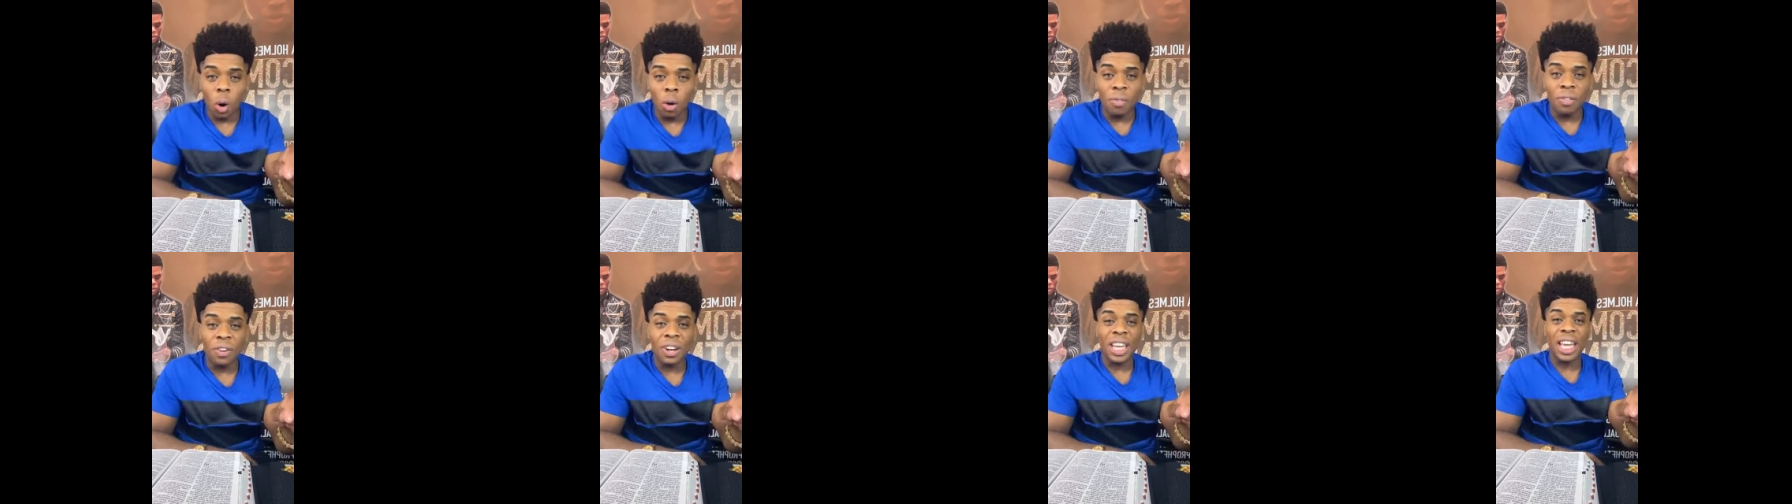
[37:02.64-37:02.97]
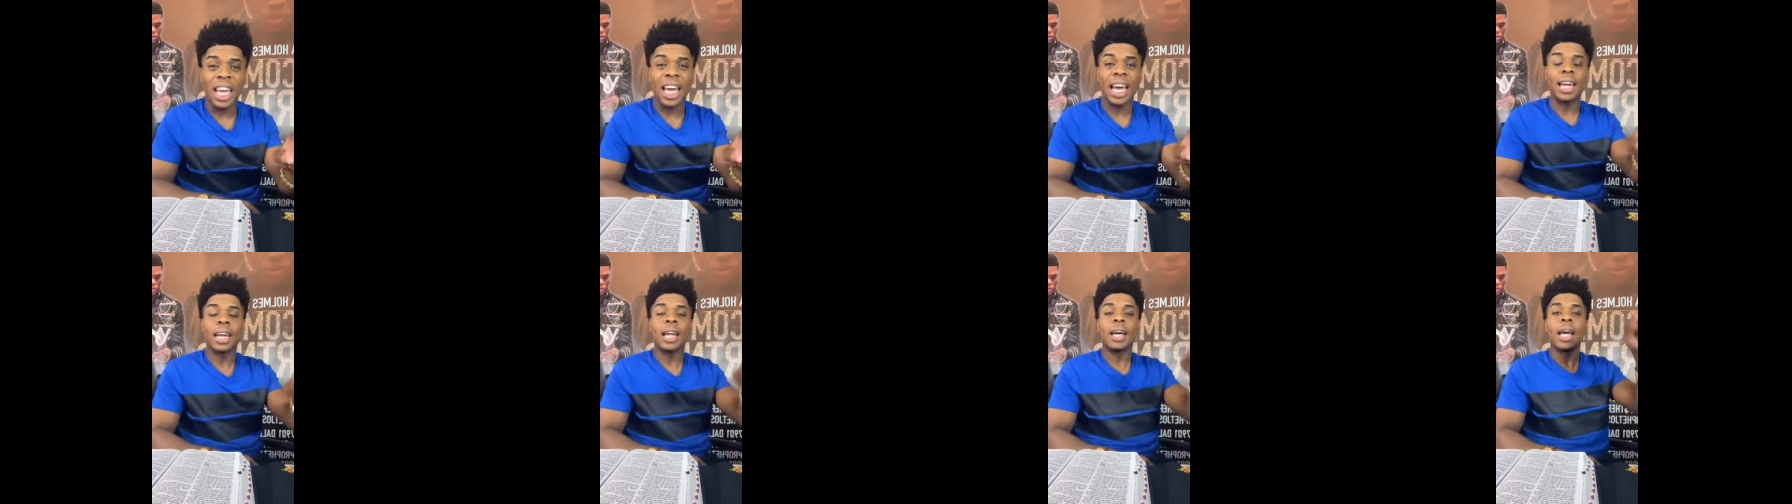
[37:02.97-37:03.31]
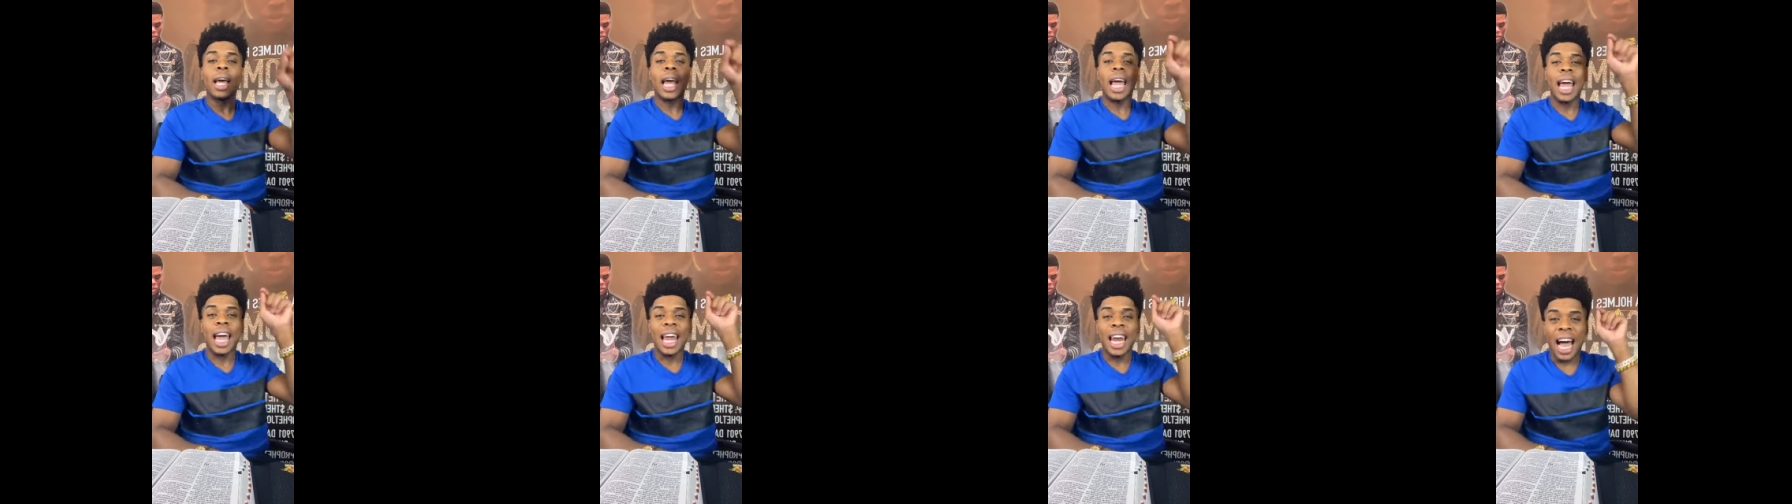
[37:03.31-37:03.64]
over yet.
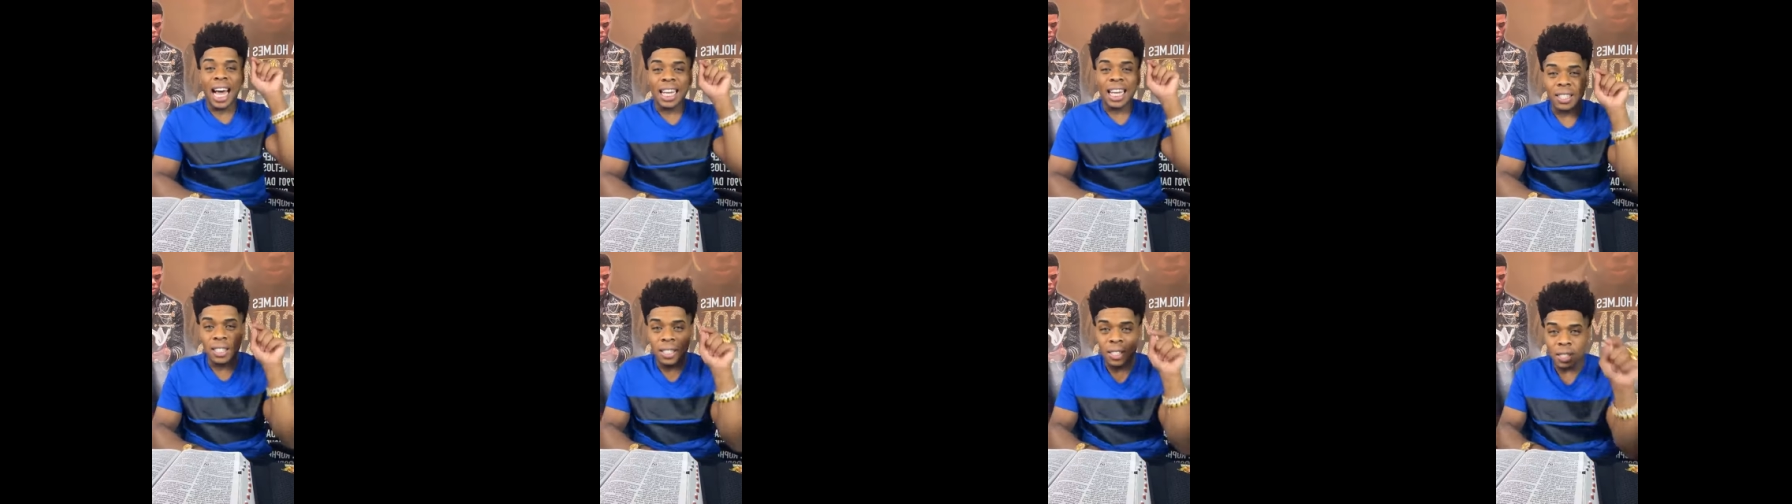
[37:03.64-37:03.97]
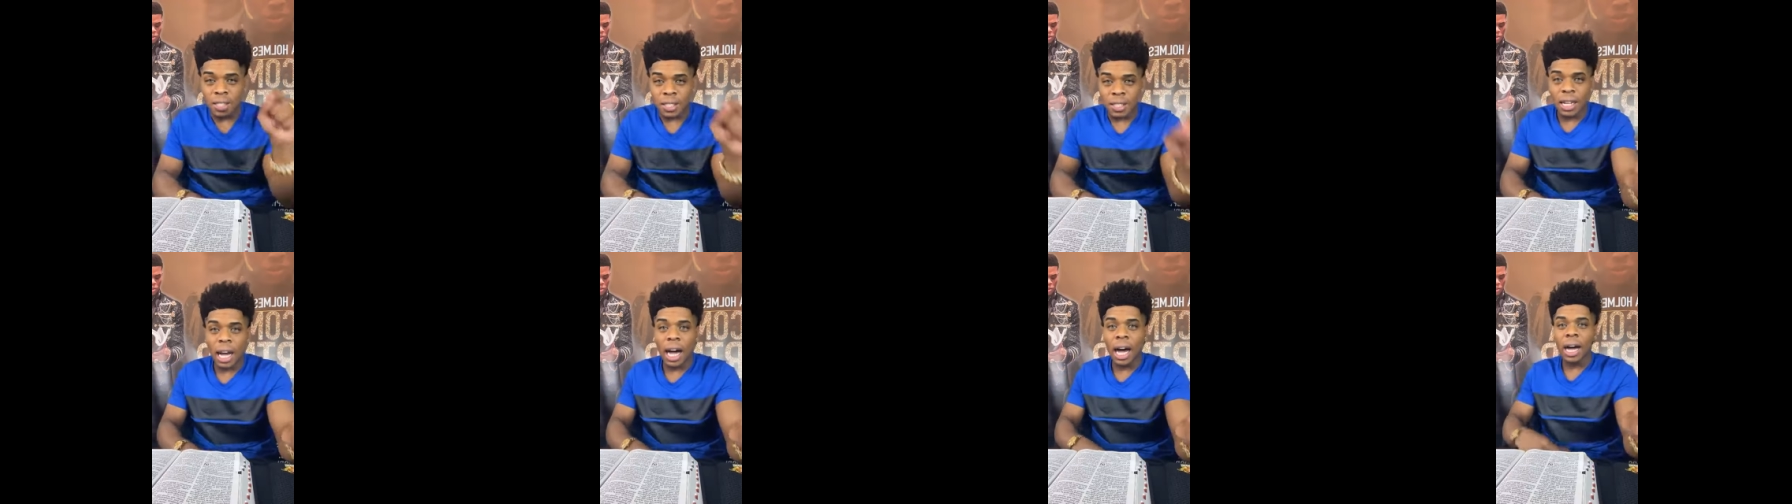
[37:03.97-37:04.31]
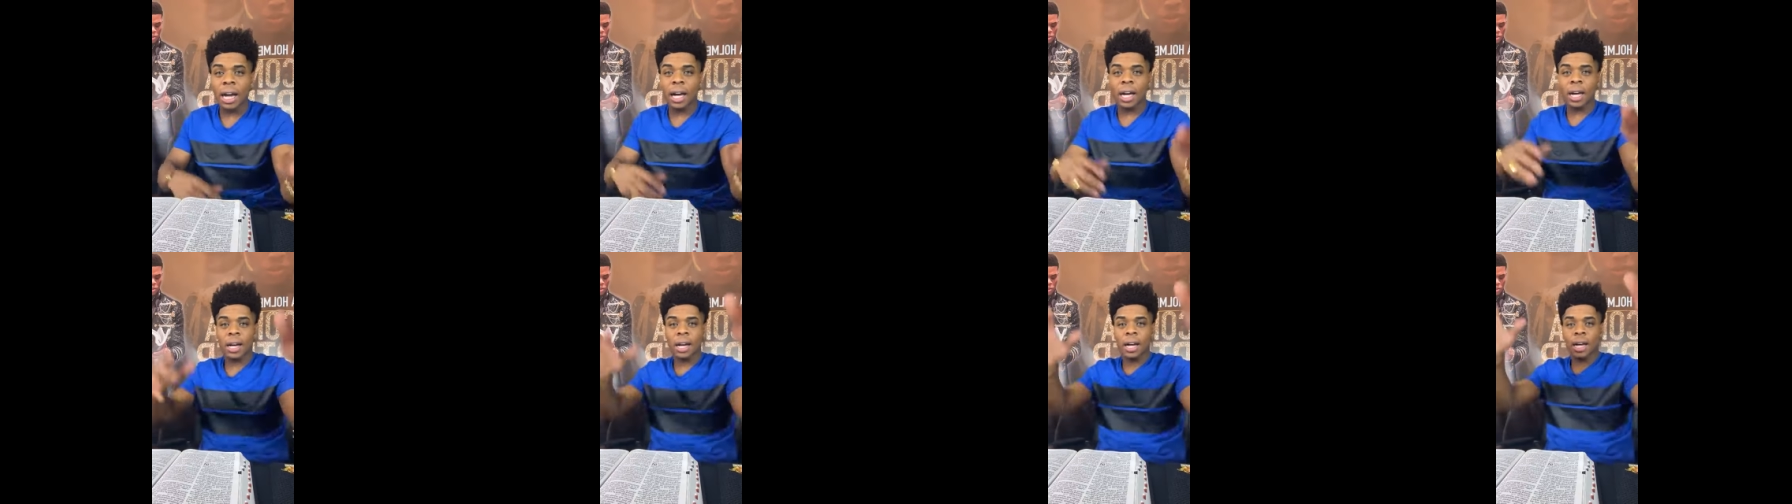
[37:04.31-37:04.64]
And I
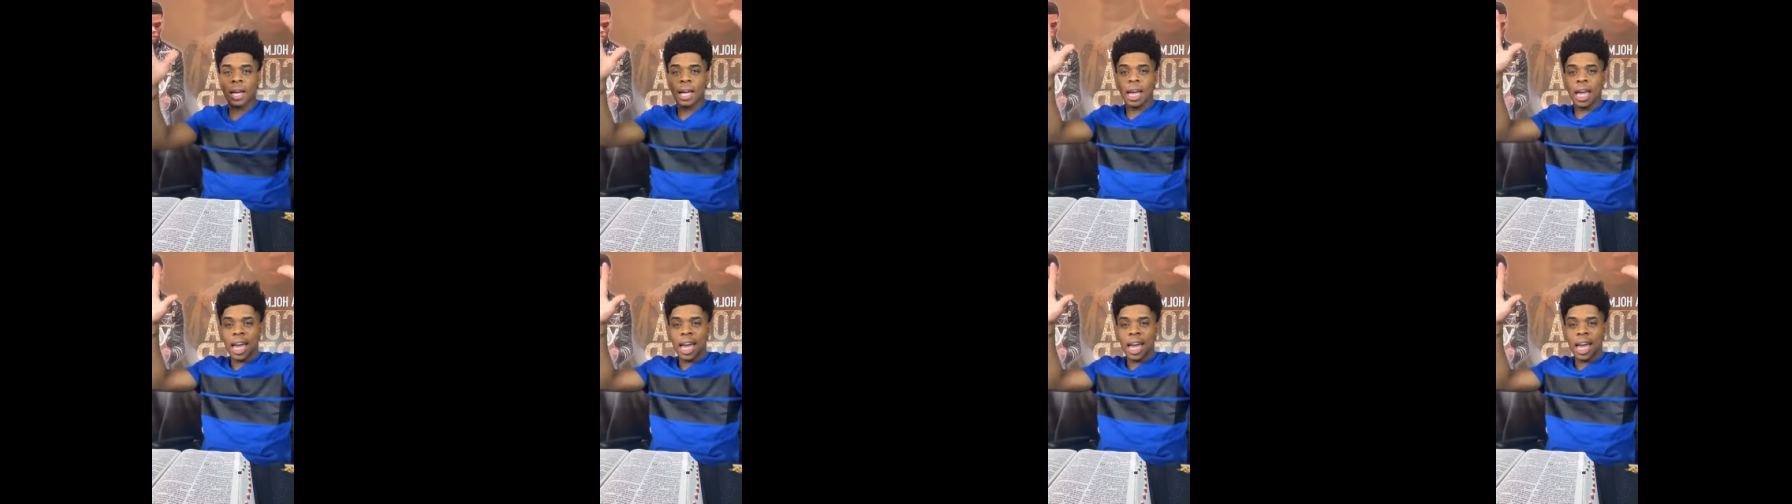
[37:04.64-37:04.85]
stuck